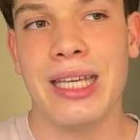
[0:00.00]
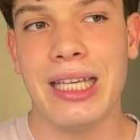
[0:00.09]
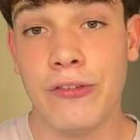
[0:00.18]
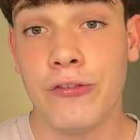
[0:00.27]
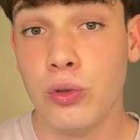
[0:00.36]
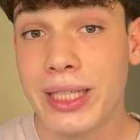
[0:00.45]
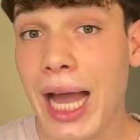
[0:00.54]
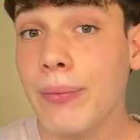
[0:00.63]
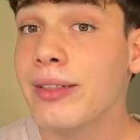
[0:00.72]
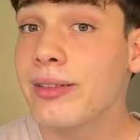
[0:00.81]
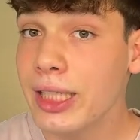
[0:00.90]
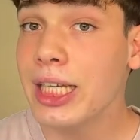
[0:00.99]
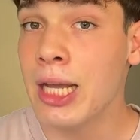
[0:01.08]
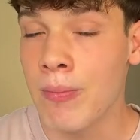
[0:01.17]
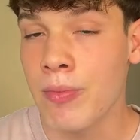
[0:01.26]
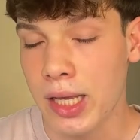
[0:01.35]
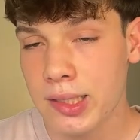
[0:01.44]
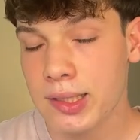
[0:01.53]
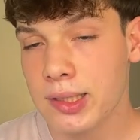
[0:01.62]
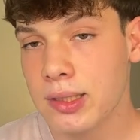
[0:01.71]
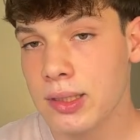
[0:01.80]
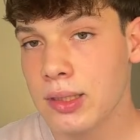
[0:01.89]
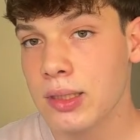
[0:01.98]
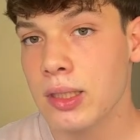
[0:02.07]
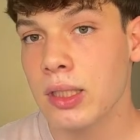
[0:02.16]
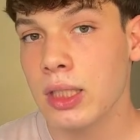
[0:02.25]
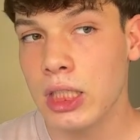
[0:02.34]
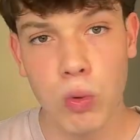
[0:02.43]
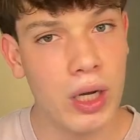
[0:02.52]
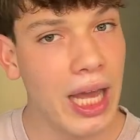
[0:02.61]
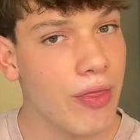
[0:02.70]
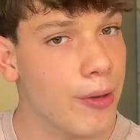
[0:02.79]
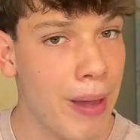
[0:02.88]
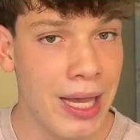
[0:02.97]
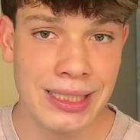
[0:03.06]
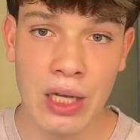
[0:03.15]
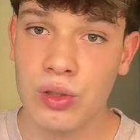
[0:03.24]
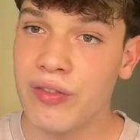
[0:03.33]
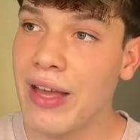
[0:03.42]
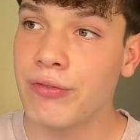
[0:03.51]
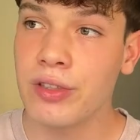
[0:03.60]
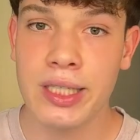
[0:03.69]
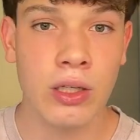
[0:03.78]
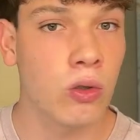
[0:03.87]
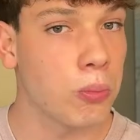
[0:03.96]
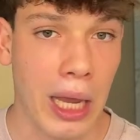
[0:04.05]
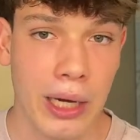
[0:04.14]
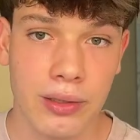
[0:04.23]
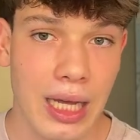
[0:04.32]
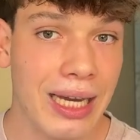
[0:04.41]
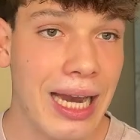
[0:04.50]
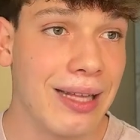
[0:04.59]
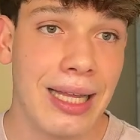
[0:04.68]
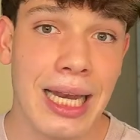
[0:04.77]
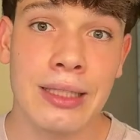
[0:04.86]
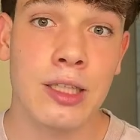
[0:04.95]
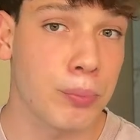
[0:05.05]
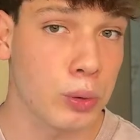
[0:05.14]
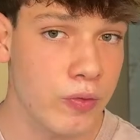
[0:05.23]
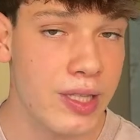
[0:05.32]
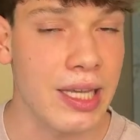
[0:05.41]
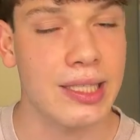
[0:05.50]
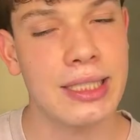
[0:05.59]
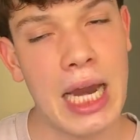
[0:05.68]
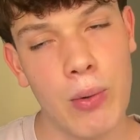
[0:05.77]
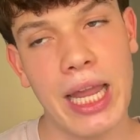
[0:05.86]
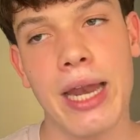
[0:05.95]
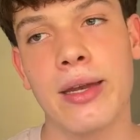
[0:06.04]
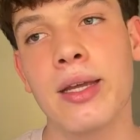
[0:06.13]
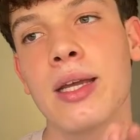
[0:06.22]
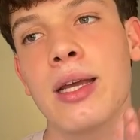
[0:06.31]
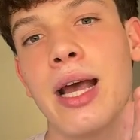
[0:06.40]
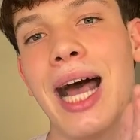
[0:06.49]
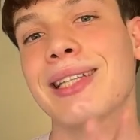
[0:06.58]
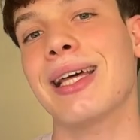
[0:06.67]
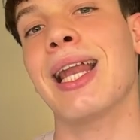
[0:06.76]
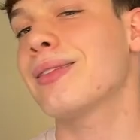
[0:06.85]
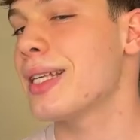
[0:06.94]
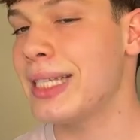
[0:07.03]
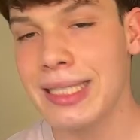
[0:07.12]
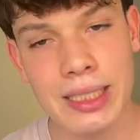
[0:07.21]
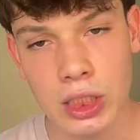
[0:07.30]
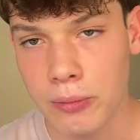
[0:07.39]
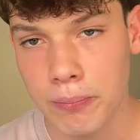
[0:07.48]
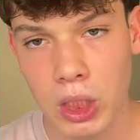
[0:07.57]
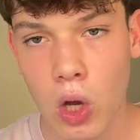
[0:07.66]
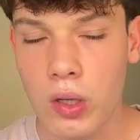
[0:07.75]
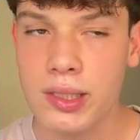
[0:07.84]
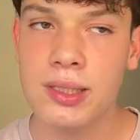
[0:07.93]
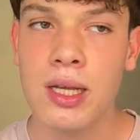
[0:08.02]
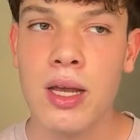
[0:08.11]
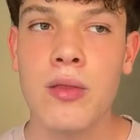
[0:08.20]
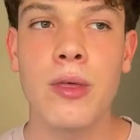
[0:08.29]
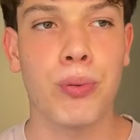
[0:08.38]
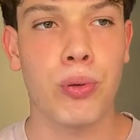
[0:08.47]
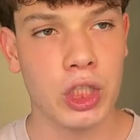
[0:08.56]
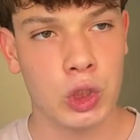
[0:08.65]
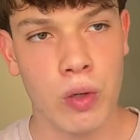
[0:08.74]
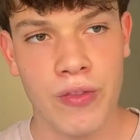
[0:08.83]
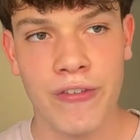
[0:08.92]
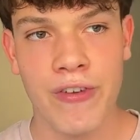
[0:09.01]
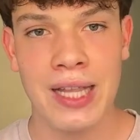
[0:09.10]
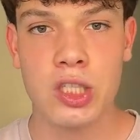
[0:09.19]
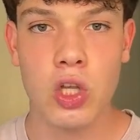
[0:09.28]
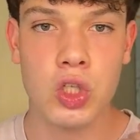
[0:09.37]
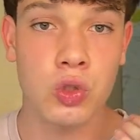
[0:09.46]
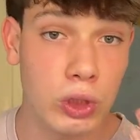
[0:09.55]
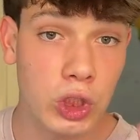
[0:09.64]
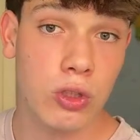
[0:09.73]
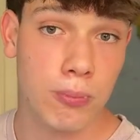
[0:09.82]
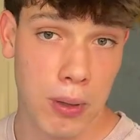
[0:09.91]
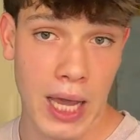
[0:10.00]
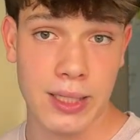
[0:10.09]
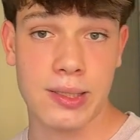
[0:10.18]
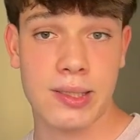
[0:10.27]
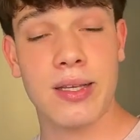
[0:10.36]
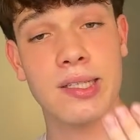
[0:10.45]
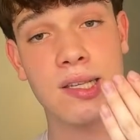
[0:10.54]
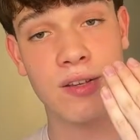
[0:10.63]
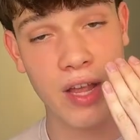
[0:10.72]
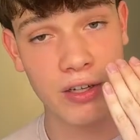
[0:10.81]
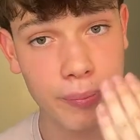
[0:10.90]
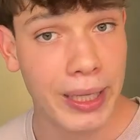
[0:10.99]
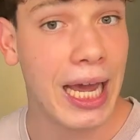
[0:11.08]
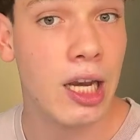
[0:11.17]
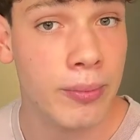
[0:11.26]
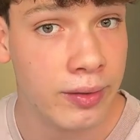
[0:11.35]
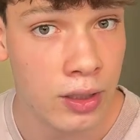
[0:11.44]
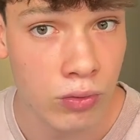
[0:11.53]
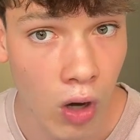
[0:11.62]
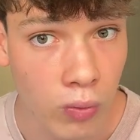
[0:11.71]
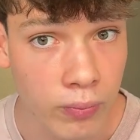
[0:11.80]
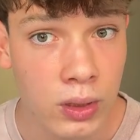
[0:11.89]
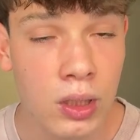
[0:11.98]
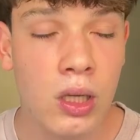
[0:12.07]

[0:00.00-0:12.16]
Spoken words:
if you guarantee him this, he will get the best out of every single player. And Atalanta proves this. Now, again, Atalanta is easier because the pressure of the fans doesn't reach the players. This is a very big element in Rome.